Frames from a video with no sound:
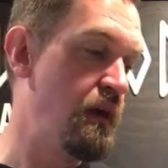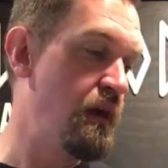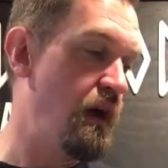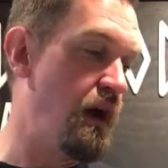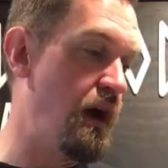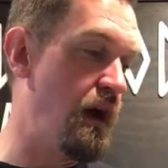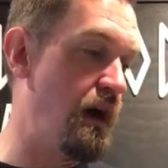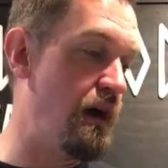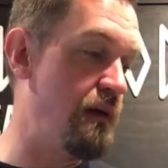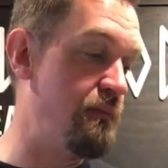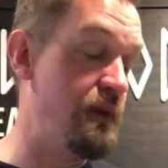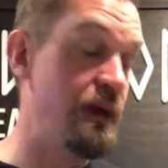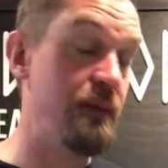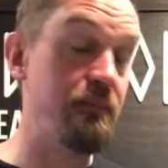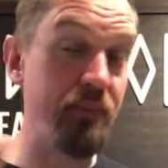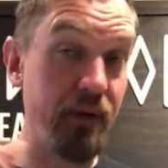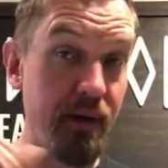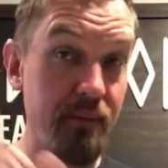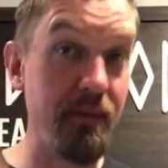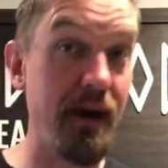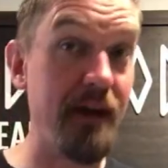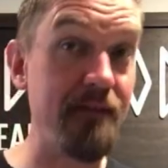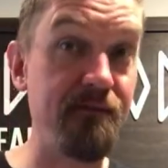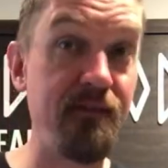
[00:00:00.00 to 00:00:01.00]

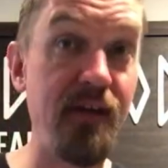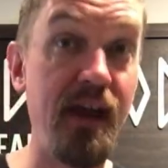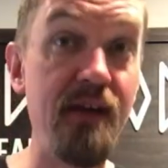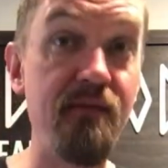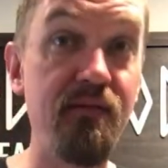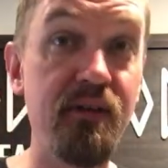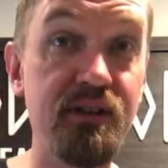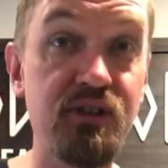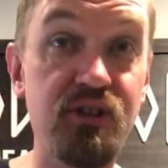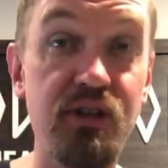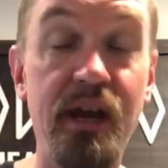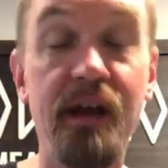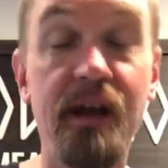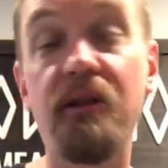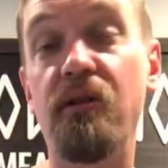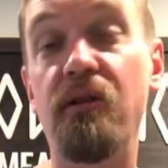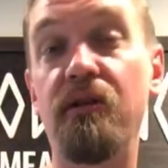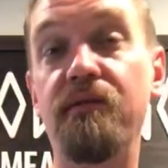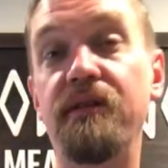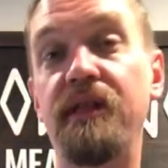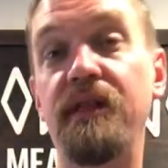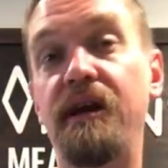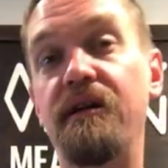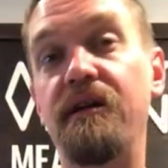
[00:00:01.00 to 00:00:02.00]
But my favorite channel
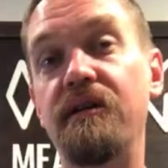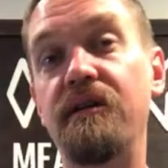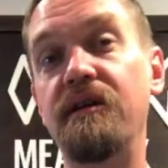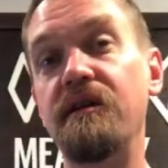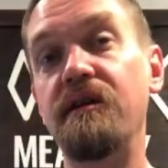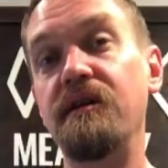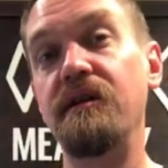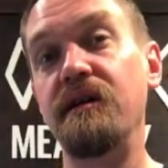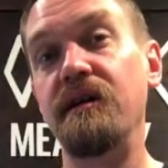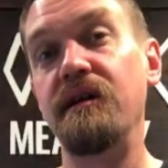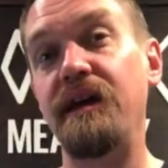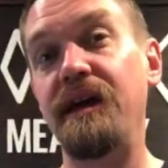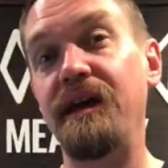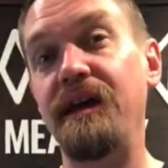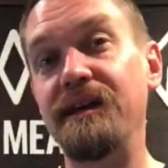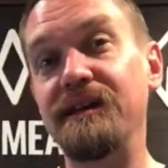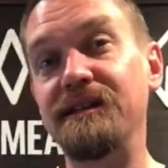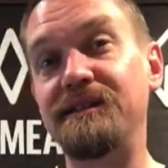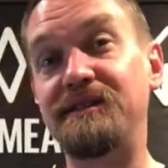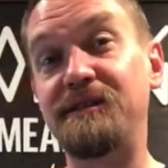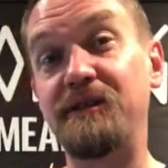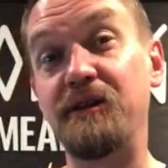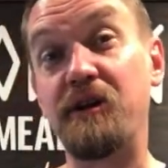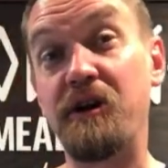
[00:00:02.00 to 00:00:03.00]
over there
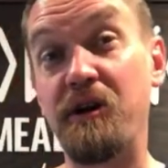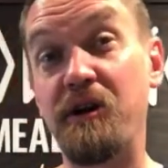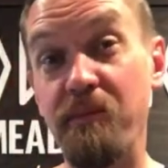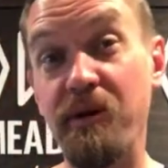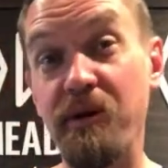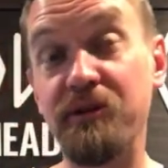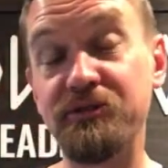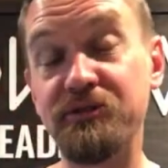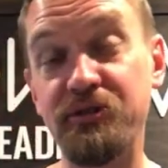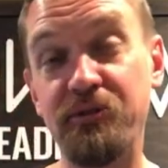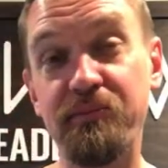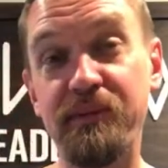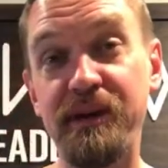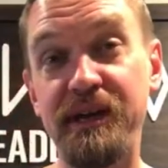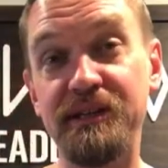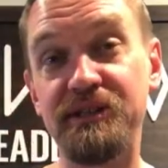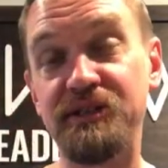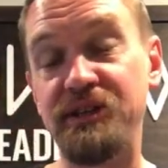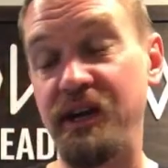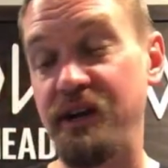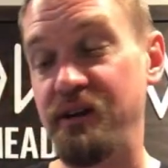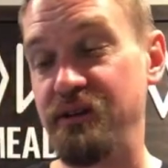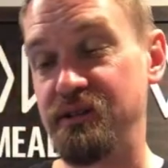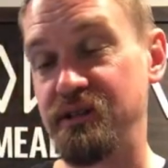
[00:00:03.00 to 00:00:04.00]
is the commercial mead
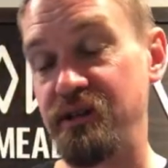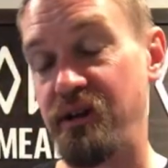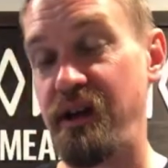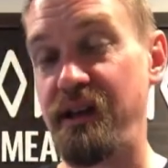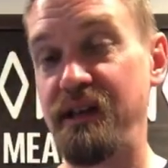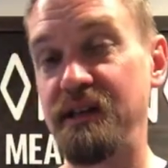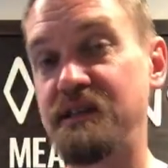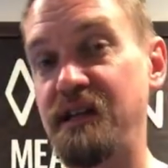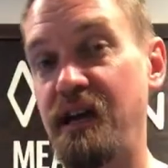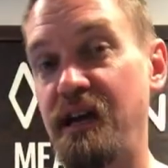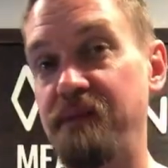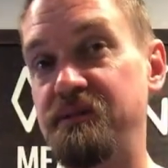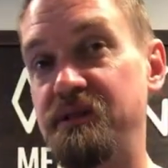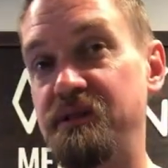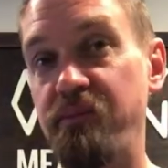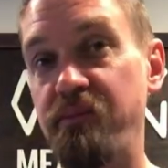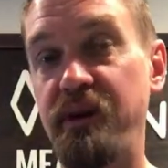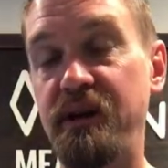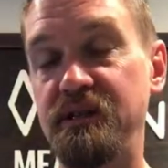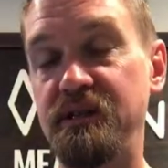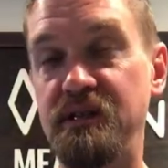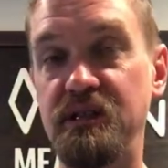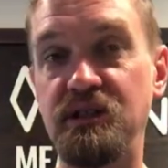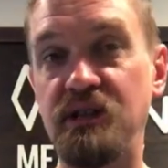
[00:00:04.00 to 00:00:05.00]
channel. So anytime
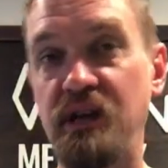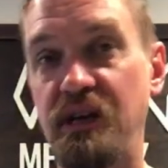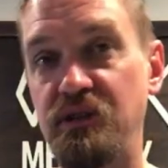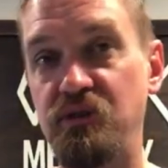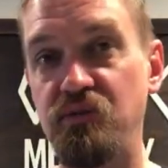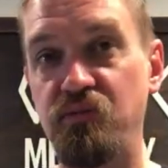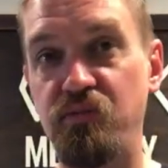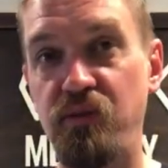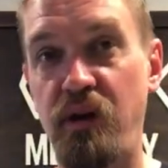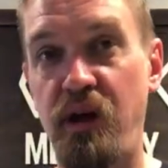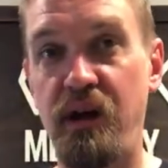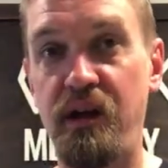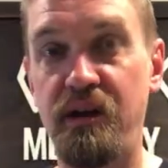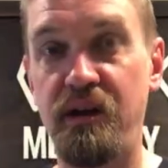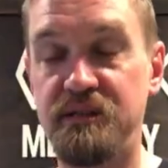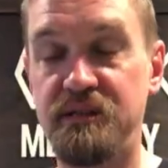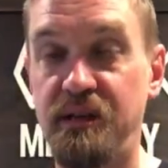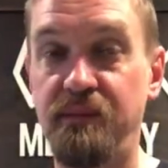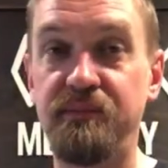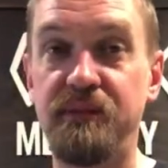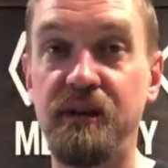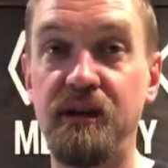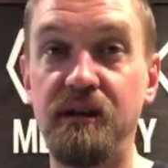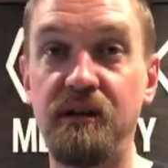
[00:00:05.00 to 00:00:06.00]
somebody suggests
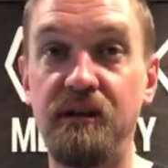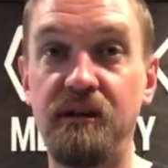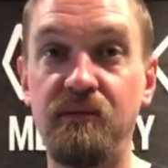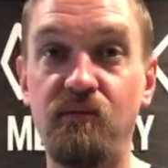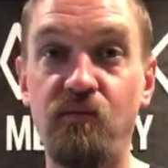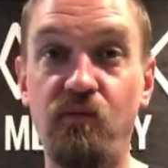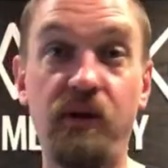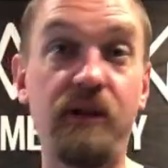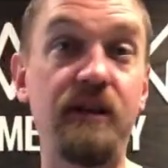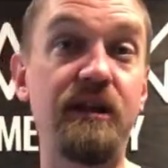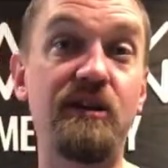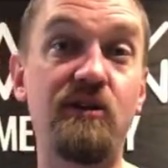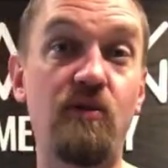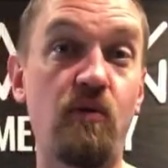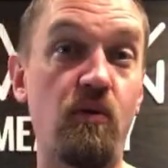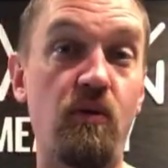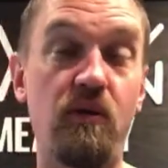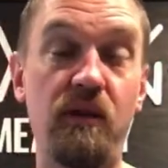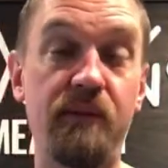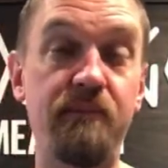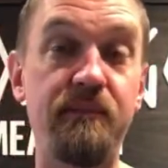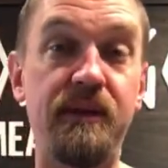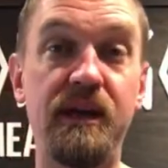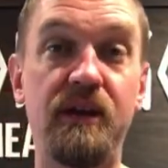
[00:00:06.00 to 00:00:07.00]
something really
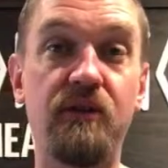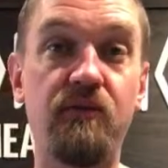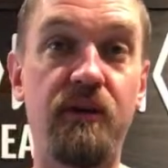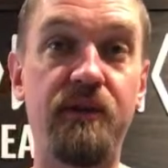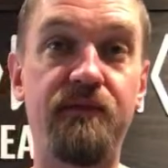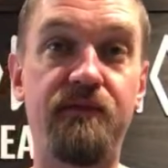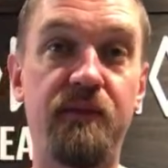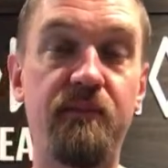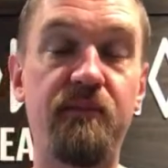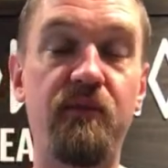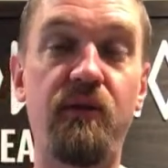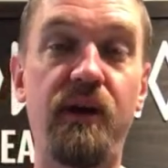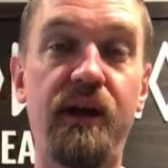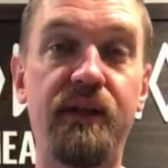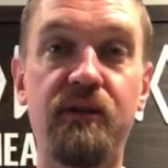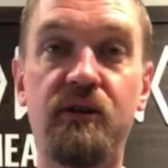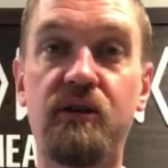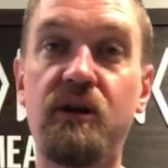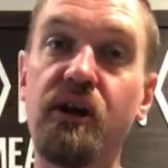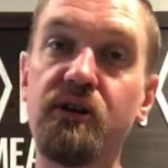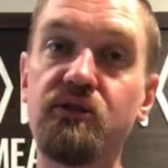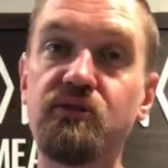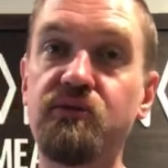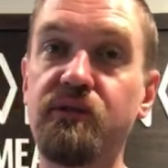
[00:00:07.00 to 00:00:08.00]
cool, a meadery from around the
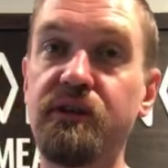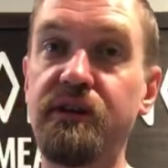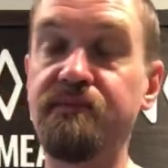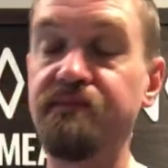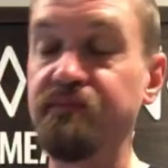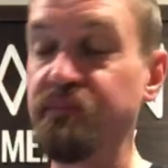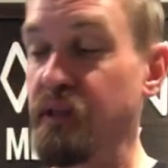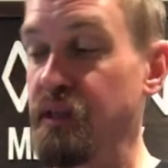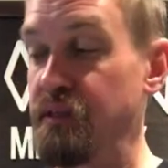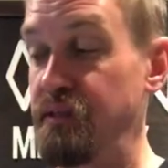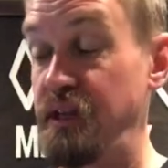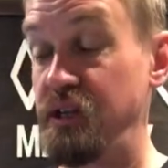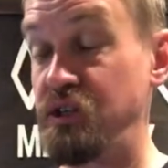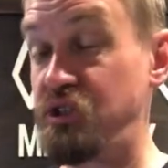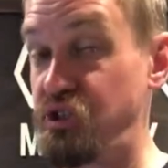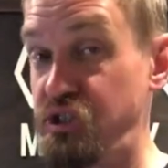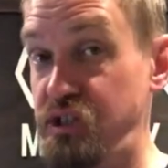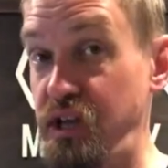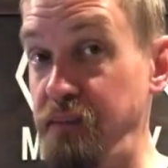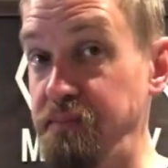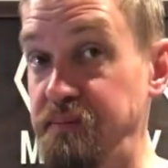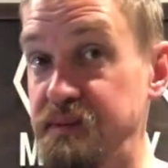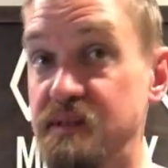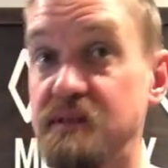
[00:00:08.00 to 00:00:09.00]
country that
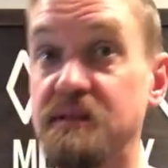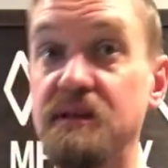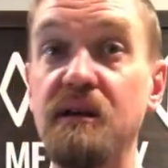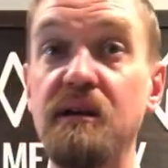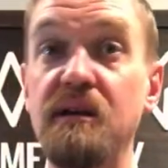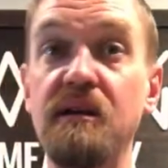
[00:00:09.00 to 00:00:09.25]
ships,